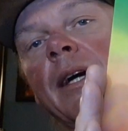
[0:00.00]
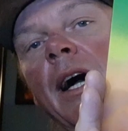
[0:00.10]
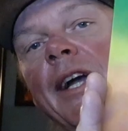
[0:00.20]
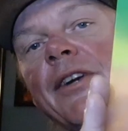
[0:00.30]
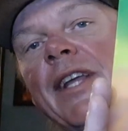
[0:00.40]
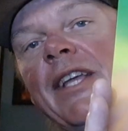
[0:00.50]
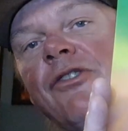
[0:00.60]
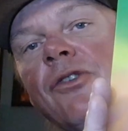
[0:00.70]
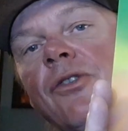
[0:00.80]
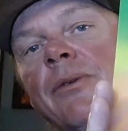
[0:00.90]
Iron
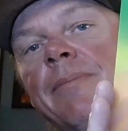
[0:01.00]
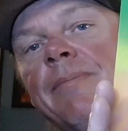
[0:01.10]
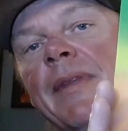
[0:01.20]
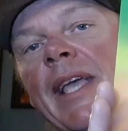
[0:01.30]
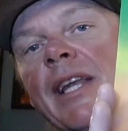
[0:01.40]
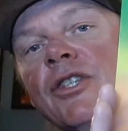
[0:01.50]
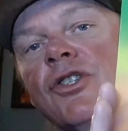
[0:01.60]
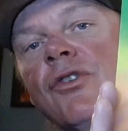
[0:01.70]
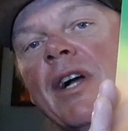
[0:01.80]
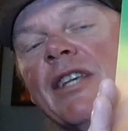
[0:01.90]
Angel, Hellish
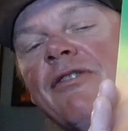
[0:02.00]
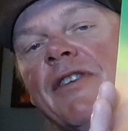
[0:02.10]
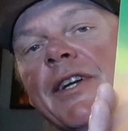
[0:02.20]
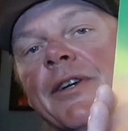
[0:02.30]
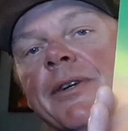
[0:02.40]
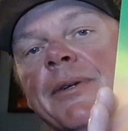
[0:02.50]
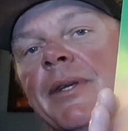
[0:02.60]
Crossfire.